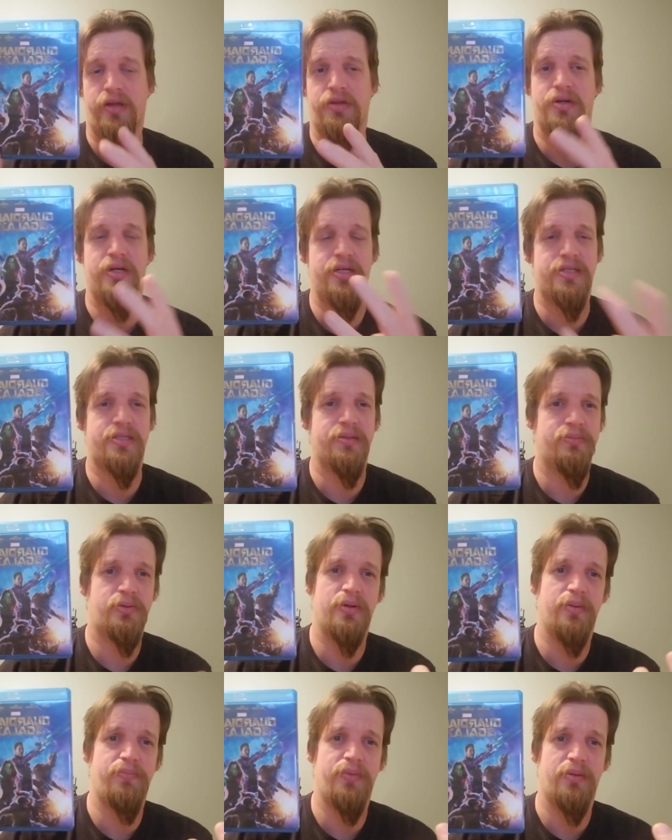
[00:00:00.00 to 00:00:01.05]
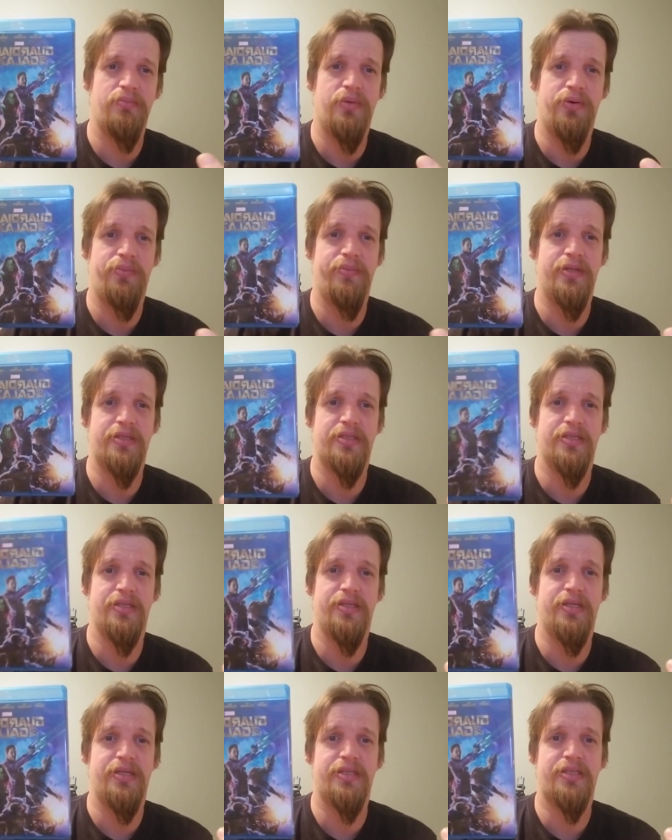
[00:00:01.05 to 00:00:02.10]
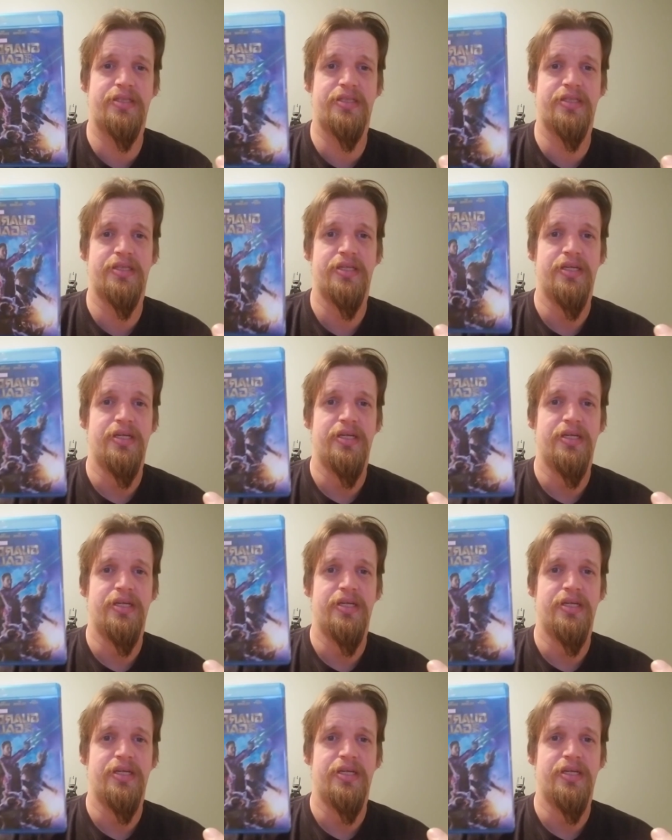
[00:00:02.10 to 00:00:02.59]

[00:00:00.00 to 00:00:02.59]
There is some gripping moments in this,